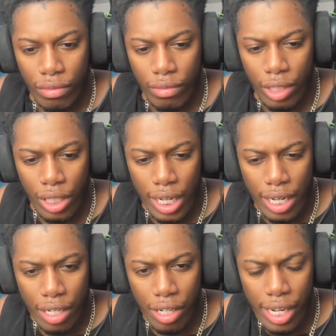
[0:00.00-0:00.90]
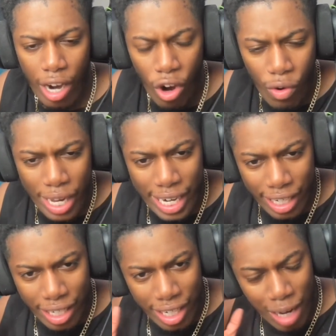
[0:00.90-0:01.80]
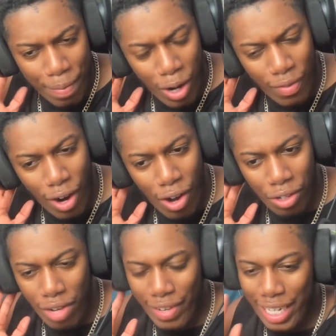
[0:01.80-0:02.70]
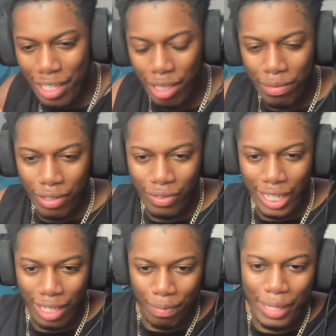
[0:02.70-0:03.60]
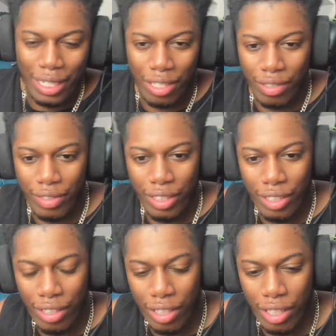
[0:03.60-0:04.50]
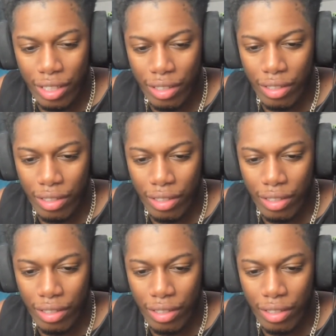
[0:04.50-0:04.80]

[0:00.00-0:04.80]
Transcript: Sides here, yeah. Oh, he didn't chop off all of it. He chopped off like a piece of it. Okay.